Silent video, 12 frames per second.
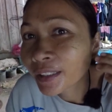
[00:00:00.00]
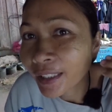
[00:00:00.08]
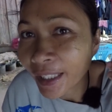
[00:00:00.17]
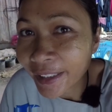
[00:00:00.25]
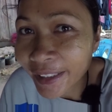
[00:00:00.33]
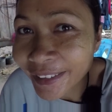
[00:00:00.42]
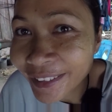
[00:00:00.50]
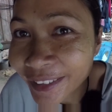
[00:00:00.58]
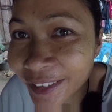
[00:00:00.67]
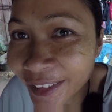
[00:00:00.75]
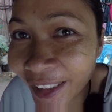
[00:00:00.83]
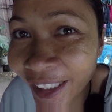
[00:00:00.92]
Like this,
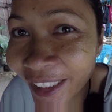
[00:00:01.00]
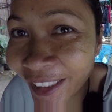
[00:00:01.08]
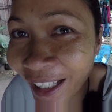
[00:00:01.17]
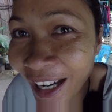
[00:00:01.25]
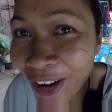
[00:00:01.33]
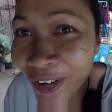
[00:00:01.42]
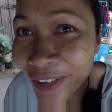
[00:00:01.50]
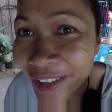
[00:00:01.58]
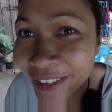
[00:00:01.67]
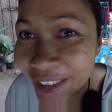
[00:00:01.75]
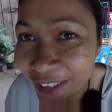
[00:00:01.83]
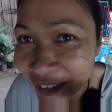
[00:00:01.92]
stay in the house,
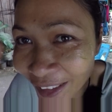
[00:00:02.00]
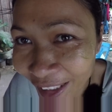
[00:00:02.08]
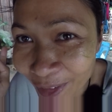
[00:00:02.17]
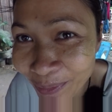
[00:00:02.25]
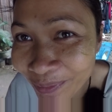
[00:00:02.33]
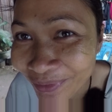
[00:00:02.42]
just sleep.